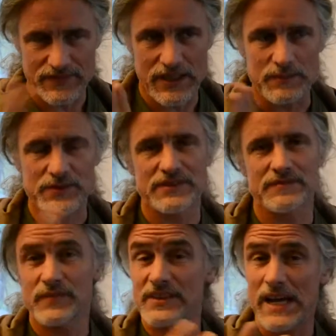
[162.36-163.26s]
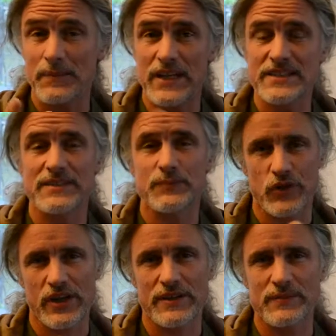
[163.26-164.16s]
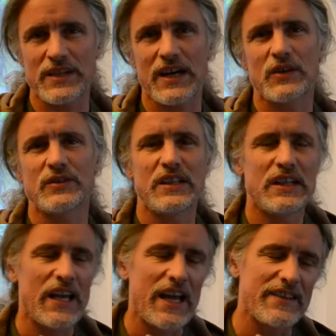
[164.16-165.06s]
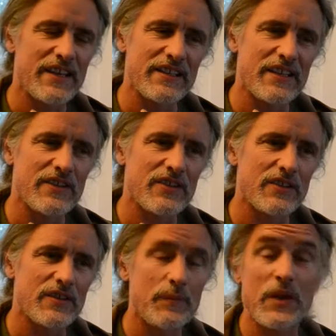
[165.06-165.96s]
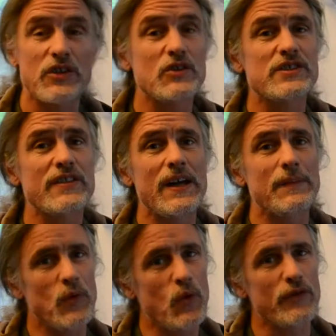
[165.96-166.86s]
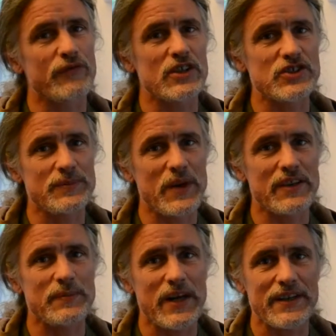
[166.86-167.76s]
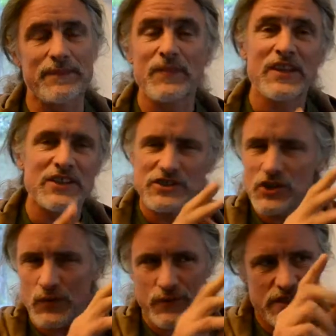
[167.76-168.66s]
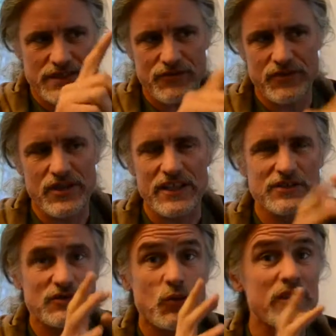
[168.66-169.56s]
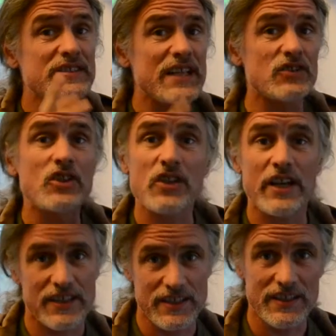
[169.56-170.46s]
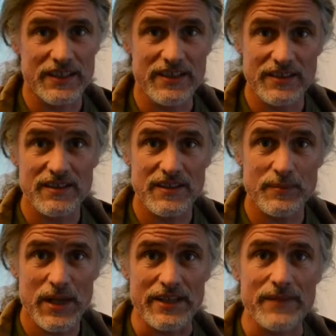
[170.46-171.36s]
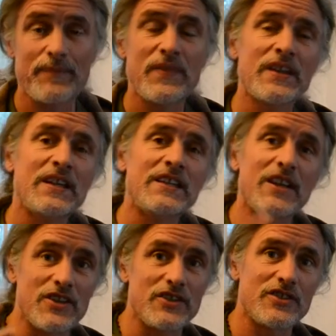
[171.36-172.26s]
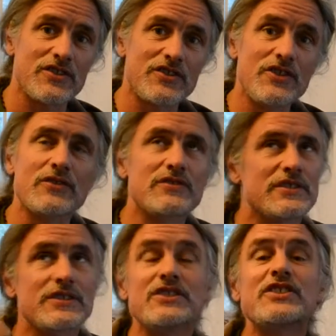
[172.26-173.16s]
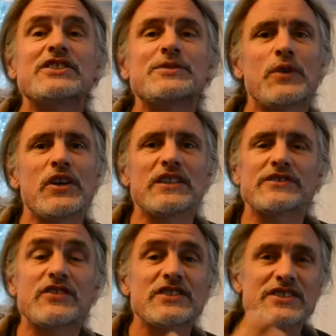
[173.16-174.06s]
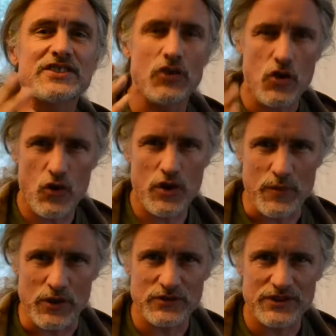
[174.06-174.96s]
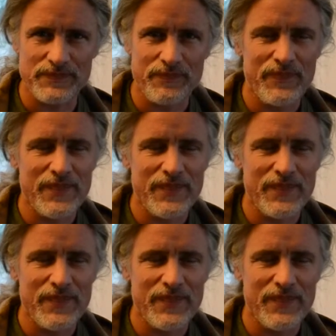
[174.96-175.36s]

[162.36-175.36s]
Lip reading: Helps metabolize them, break them down, and then either make use of them or flush them out of the body. So these three things, what does that look like in the body? Or to you, to your experience? For instance, the hormones.